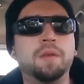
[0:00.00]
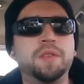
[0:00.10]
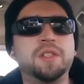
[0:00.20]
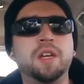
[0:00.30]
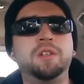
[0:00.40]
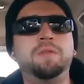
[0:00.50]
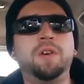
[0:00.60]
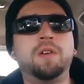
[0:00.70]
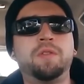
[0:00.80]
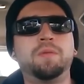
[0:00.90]
It's not too
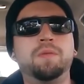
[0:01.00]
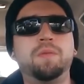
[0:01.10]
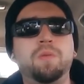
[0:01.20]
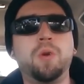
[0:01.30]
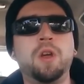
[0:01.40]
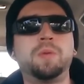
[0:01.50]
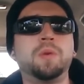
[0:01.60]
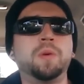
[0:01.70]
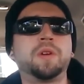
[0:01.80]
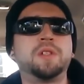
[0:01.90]
far from where
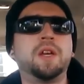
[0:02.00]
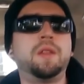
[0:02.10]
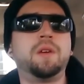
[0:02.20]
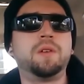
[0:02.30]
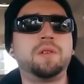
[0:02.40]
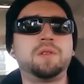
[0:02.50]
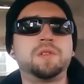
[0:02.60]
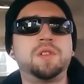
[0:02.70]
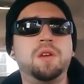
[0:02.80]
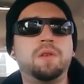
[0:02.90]
April works either,
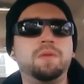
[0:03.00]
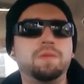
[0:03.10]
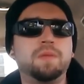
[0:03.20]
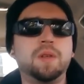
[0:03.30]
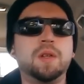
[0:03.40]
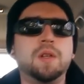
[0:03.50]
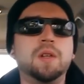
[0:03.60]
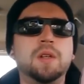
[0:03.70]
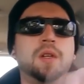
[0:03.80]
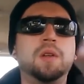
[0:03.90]
so
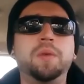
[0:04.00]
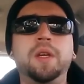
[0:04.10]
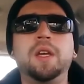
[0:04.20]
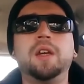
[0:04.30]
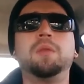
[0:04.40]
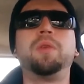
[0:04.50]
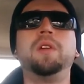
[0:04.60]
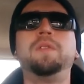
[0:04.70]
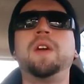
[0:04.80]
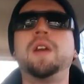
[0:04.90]
we can get here
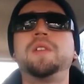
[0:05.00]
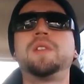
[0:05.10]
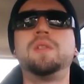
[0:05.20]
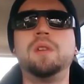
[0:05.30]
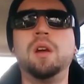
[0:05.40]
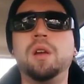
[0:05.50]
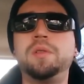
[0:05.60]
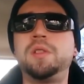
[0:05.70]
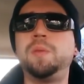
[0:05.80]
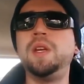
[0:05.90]
pretty fast. Oh,
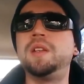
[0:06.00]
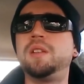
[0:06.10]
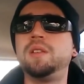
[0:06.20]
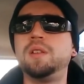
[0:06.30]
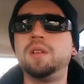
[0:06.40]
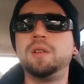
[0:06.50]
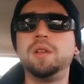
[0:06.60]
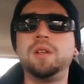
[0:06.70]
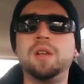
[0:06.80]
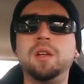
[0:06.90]
sweet.
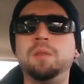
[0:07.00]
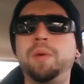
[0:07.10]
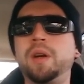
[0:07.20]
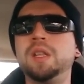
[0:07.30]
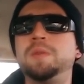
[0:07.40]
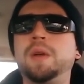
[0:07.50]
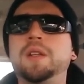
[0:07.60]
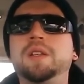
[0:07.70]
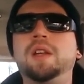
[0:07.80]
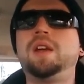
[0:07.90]
Got a good parking
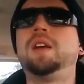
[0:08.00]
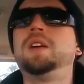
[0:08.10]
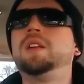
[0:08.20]
spot today.